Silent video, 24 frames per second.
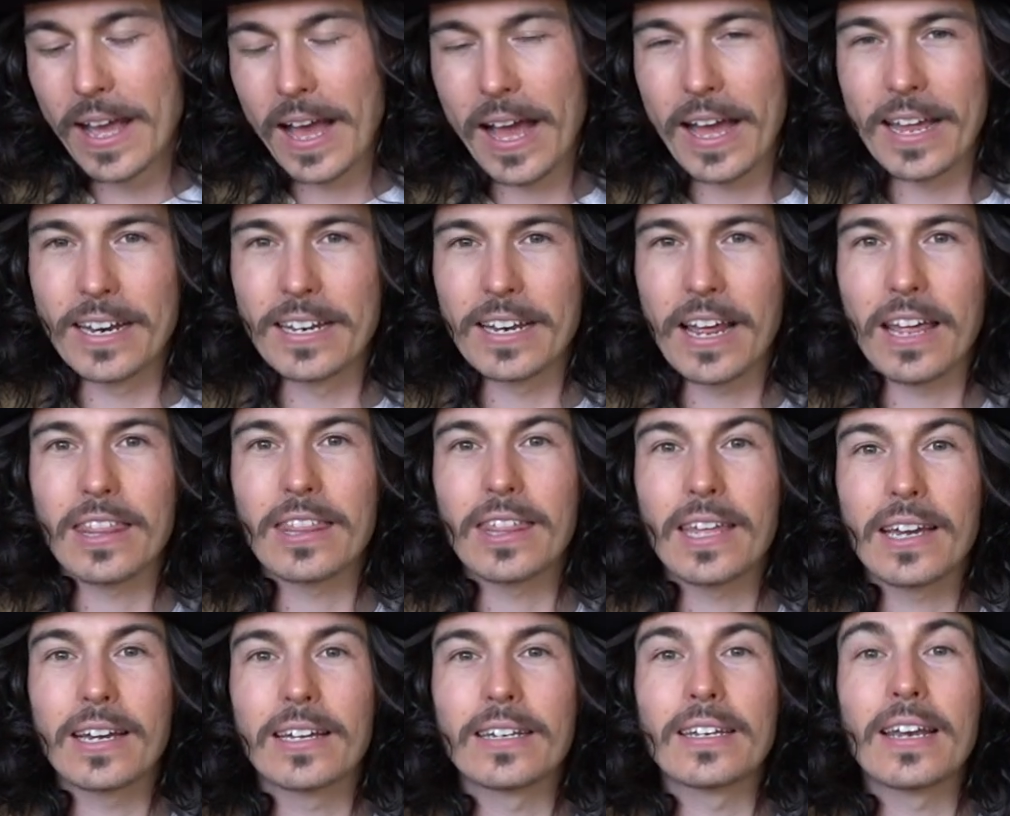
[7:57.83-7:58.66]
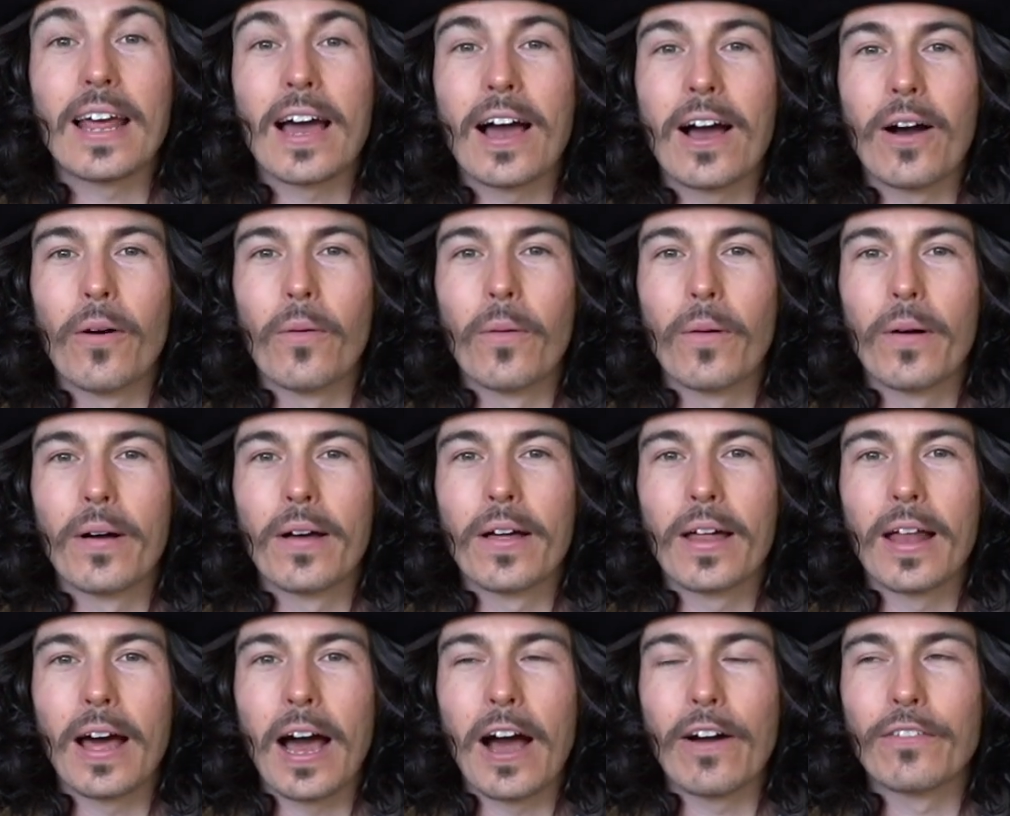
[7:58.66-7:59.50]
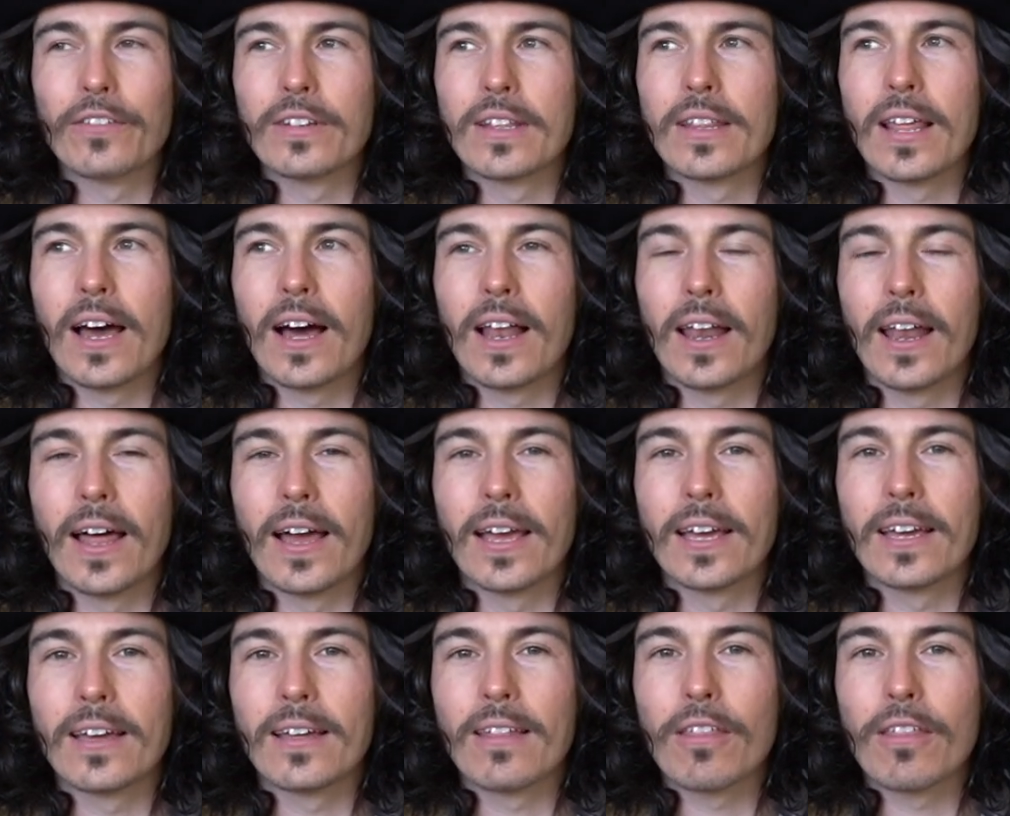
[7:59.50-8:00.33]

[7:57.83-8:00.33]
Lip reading: And I think now, after that like